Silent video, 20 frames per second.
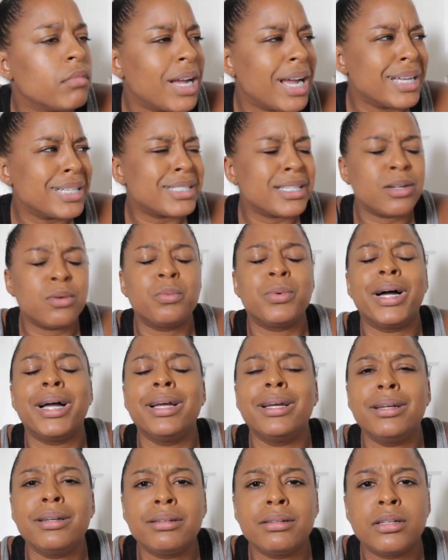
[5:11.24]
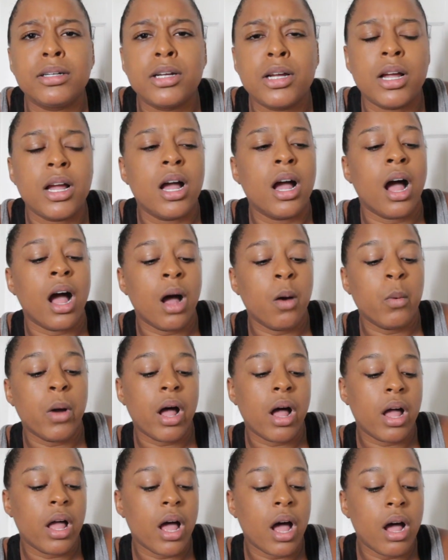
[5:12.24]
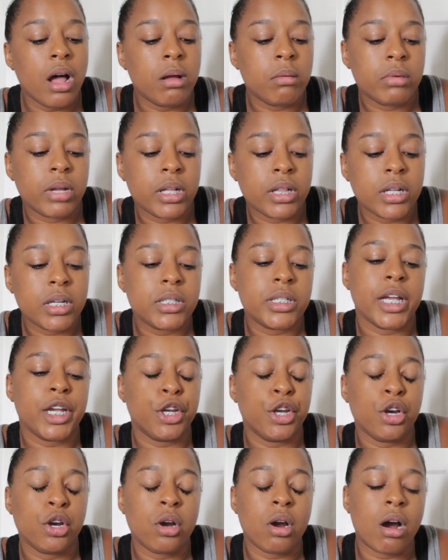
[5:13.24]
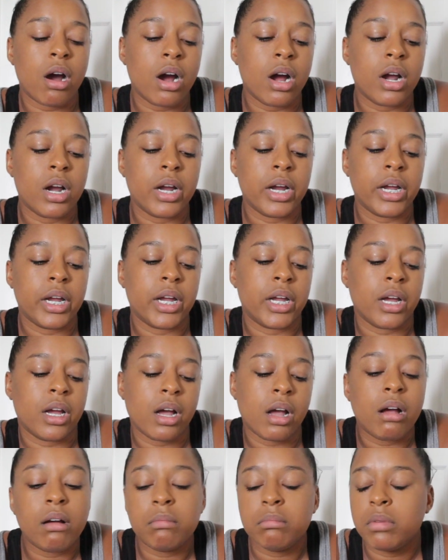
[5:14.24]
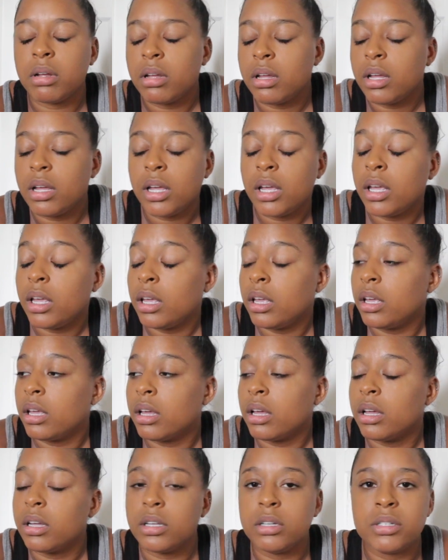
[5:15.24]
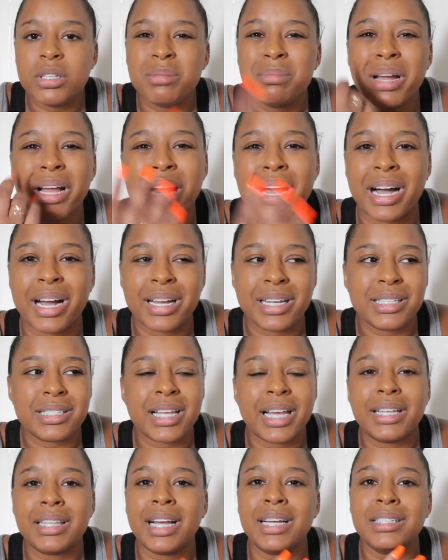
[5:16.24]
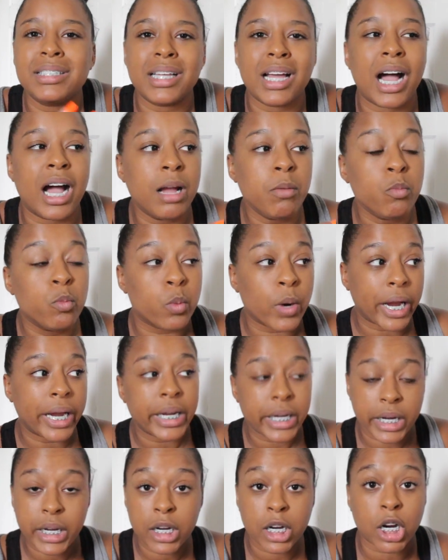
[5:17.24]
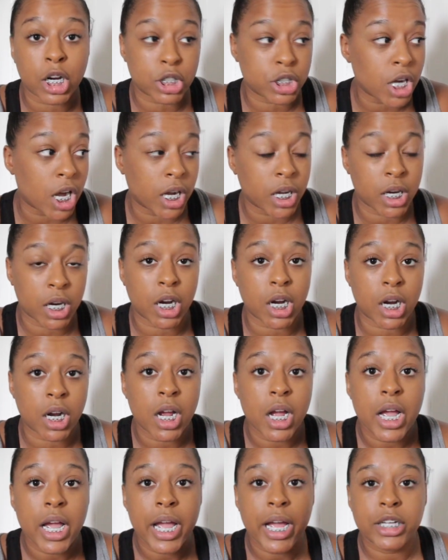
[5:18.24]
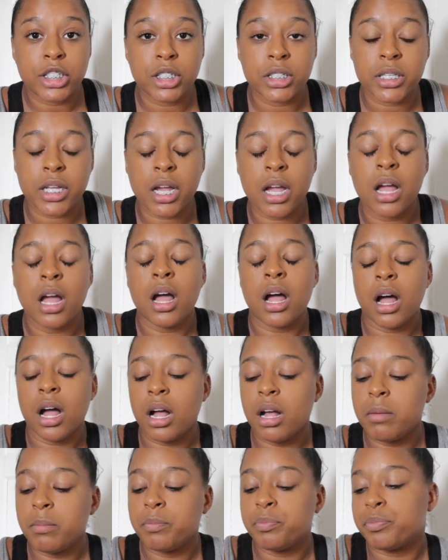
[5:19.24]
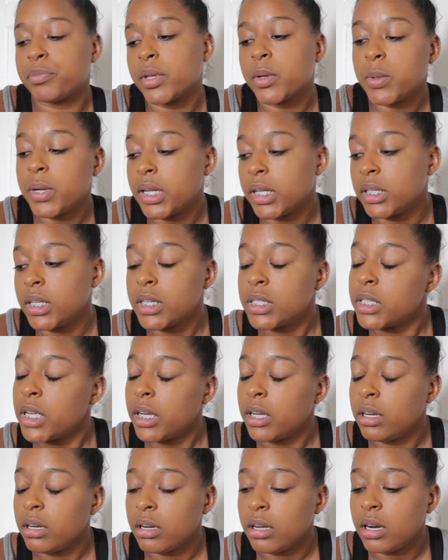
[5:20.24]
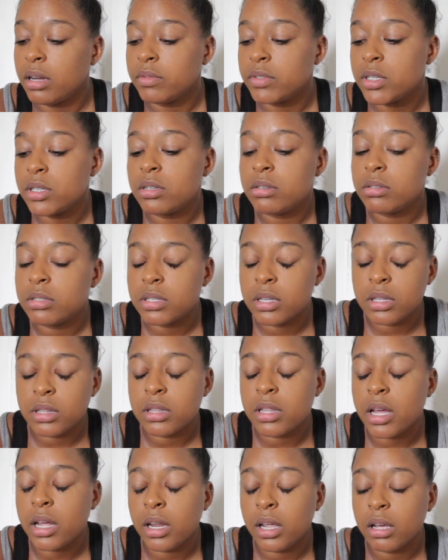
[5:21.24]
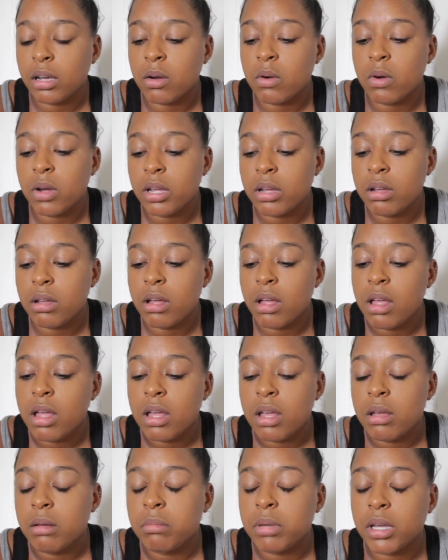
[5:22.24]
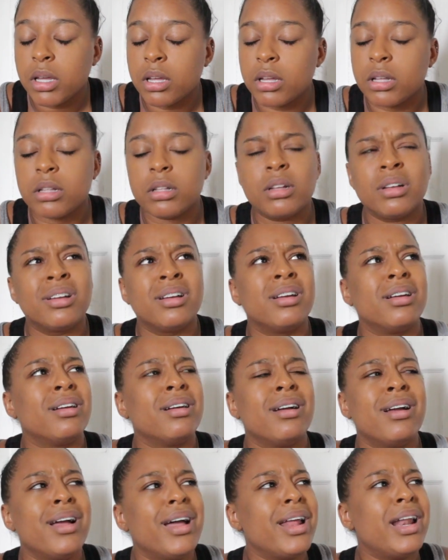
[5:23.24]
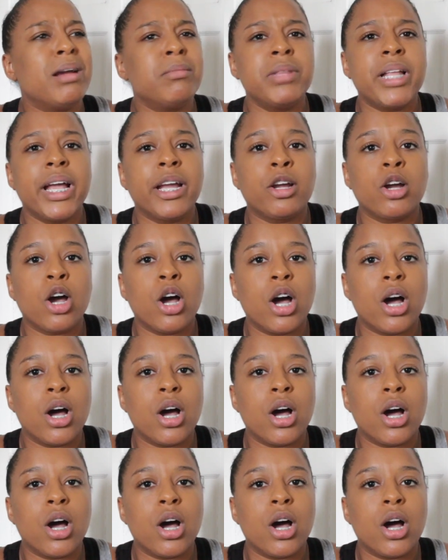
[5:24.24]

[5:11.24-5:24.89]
I said, what? Well, it looks like your car, you see my eyes? Like, I'm right here talking to her. And she's like, well, it looks like you're gonna have to do synthetic oil. And I'm like,